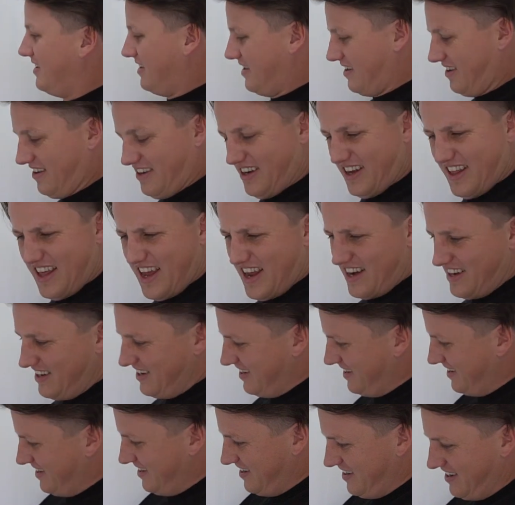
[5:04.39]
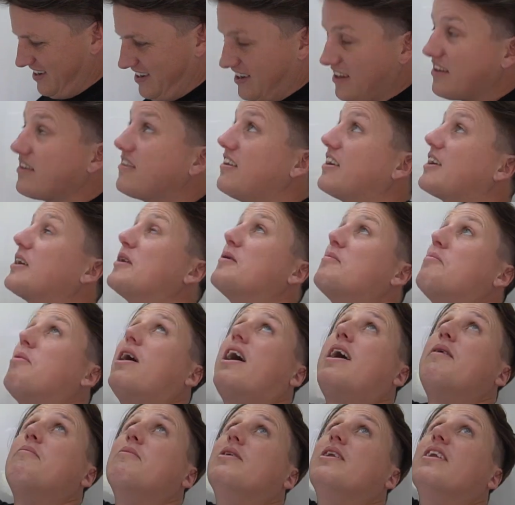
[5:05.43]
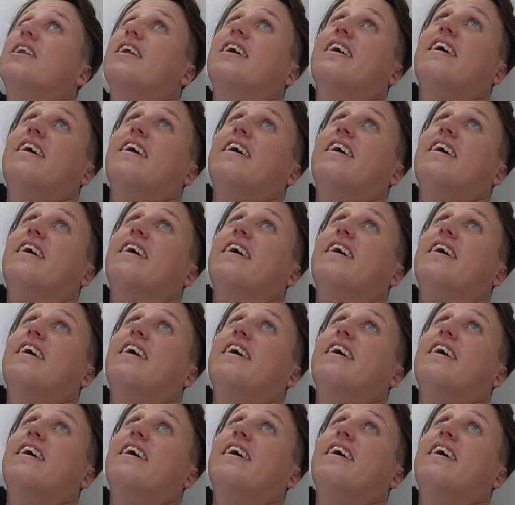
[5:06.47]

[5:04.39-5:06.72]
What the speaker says: Look at that. It's like an apartment.